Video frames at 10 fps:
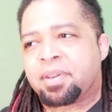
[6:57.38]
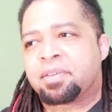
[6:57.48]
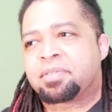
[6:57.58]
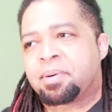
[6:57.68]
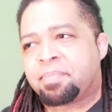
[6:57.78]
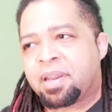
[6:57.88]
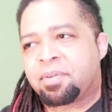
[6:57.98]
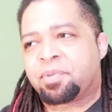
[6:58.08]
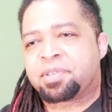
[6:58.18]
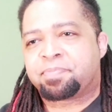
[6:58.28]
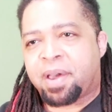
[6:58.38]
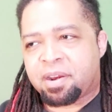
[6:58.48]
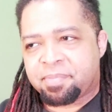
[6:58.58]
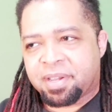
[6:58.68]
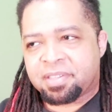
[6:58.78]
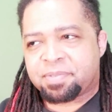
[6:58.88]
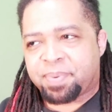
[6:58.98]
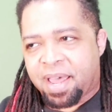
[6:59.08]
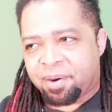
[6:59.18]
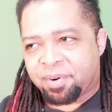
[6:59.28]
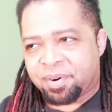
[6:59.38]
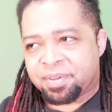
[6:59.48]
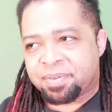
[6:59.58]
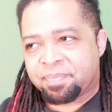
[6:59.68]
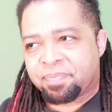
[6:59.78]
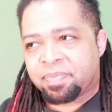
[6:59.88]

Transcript: if somebody with Spider-Man's powers,